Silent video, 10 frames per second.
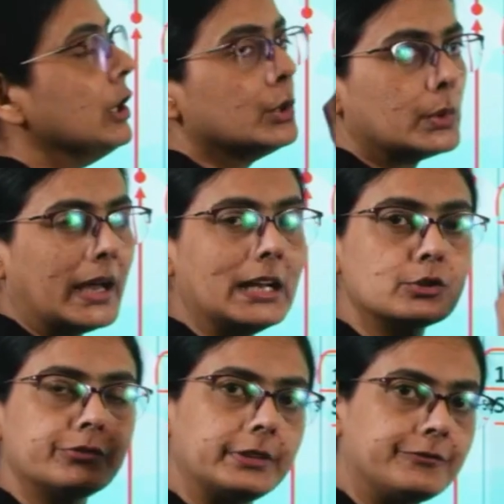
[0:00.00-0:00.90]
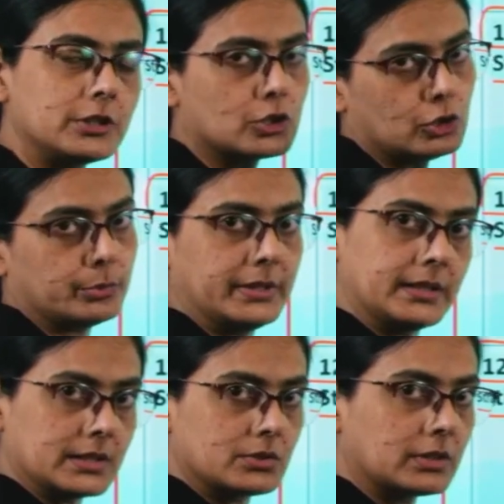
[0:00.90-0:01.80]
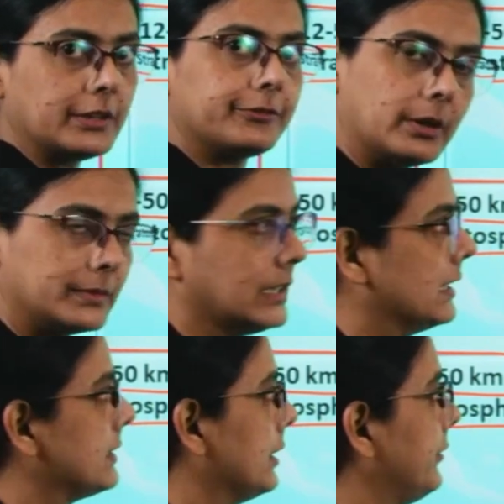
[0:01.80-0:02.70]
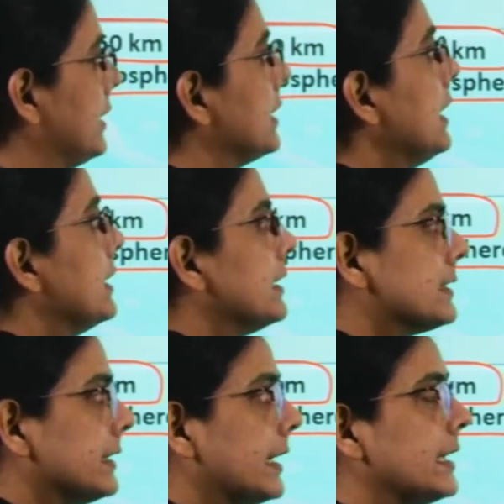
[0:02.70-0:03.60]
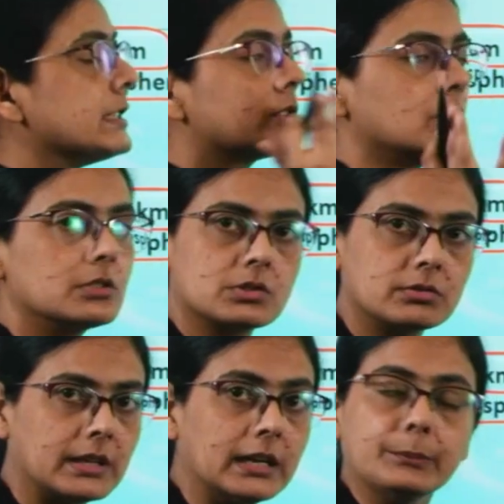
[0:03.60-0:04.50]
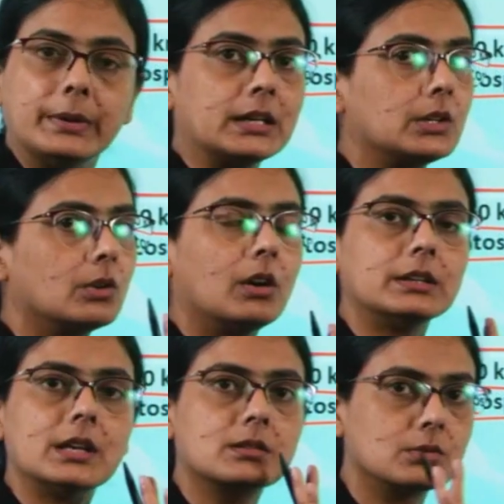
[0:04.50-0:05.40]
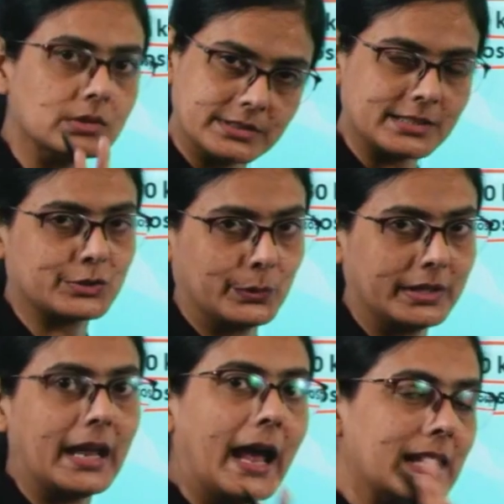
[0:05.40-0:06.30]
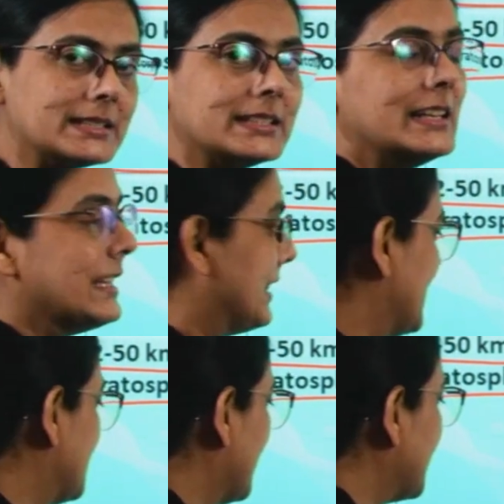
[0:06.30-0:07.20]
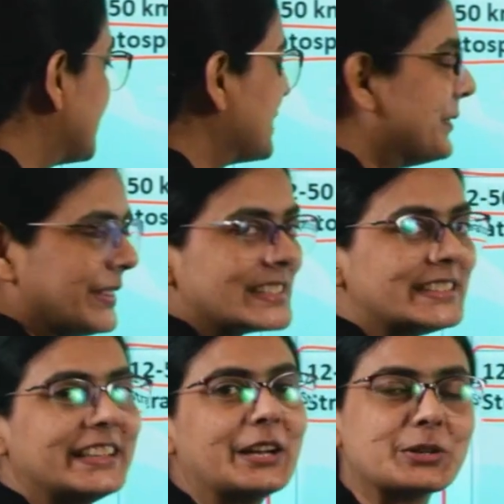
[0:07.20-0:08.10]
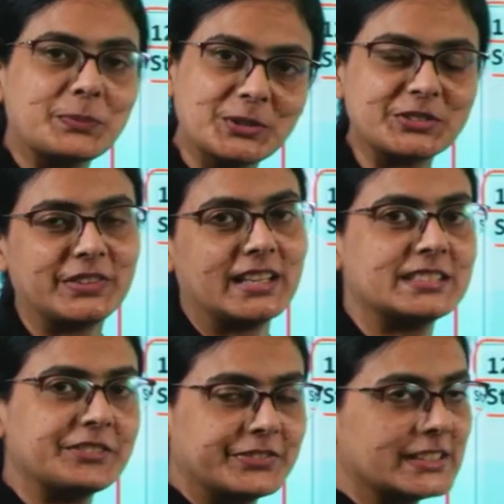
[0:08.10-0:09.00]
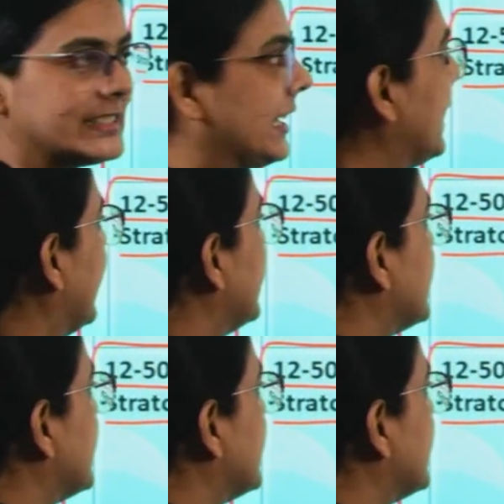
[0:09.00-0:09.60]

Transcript: to 50 kilometers, okay, from the Earth's surface. This layer is close to the Earth, but not the closest one, as this one is the first layer. Troposphere is the first layer, and it